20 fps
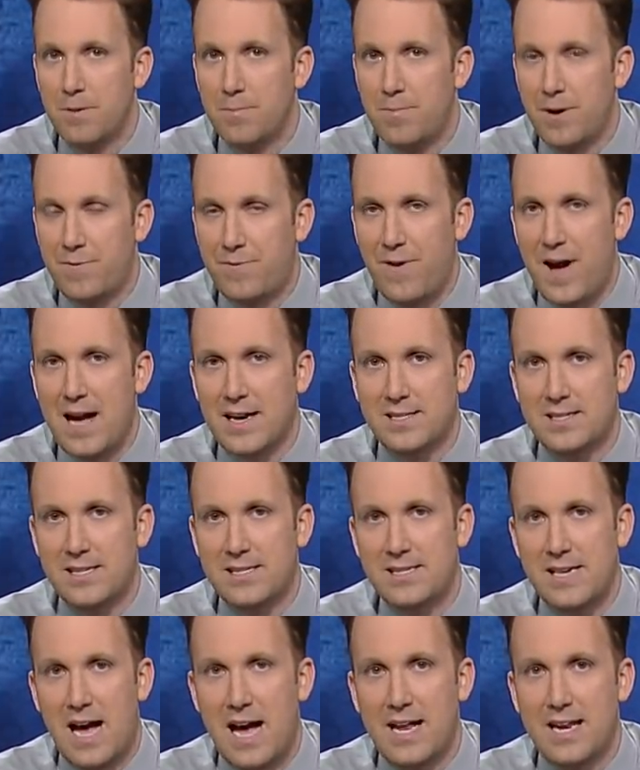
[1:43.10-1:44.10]
But Fox
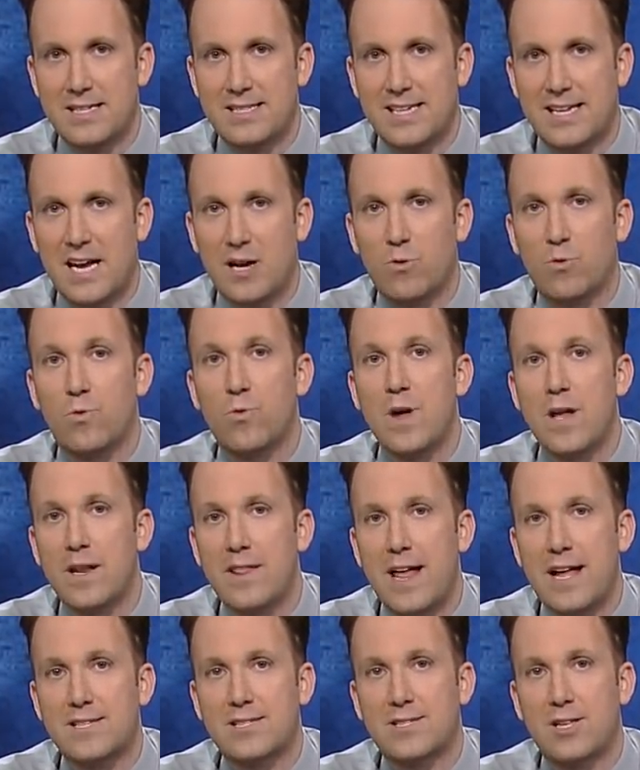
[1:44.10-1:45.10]
decided to get rid of
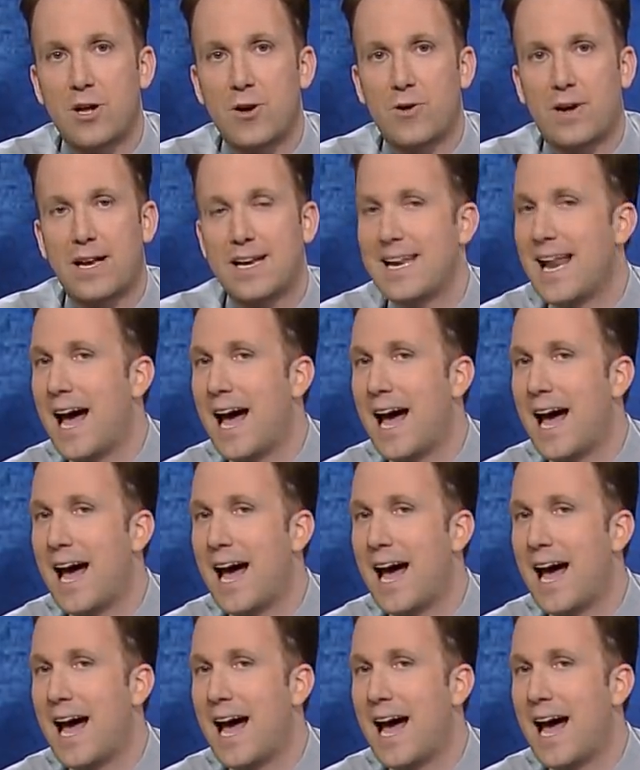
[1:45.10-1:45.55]
that slogan,